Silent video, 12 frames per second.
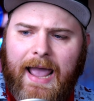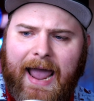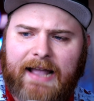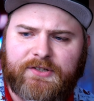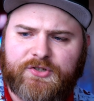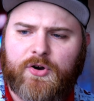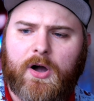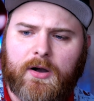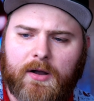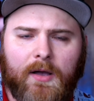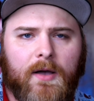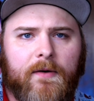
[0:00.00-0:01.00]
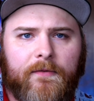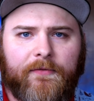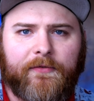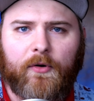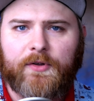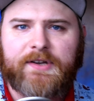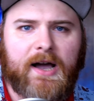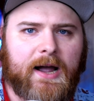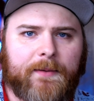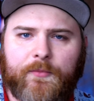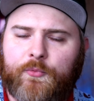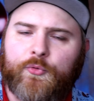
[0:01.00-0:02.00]
headstrong, full
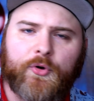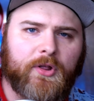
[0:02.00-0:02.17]
time,